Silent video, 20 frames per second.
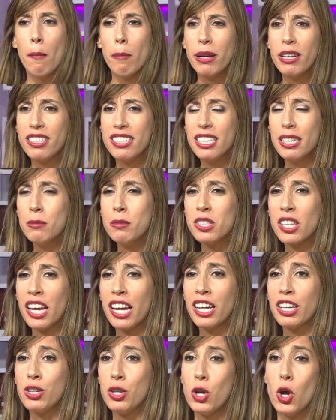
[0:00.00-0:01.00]
but it seems
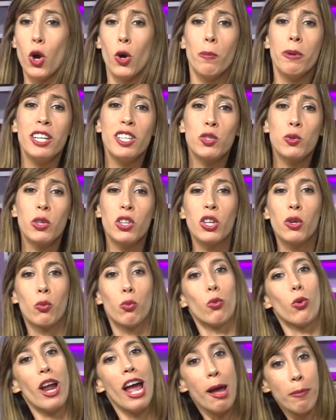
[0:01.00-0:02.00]
like nobody's really
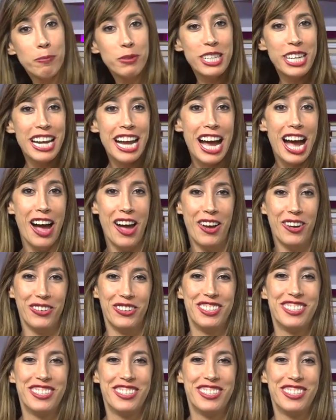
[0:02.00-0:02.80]
rapped it out,